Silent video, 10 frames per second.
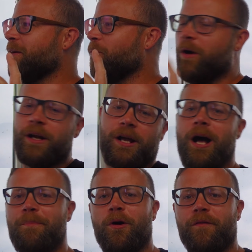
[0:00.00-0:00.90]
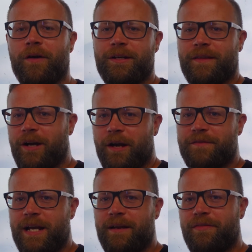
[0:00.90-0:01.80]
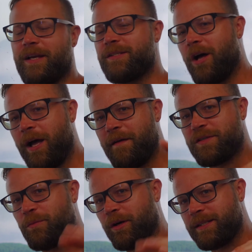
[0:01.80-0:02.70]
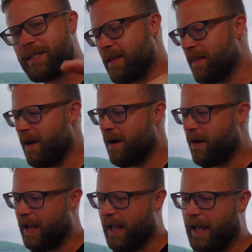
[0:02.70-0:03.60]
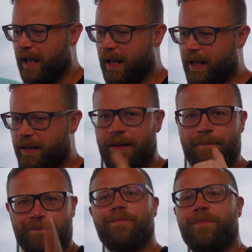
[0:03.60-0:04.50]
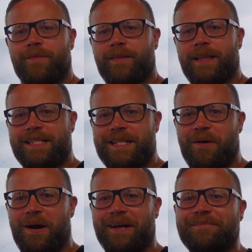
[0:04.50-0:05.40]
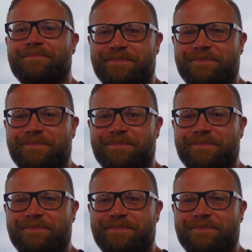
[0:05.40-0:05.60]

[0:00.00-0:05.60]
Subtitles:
We're going to hop over onto the Carve side of things. I'll have some more to say there, and let's get rocking.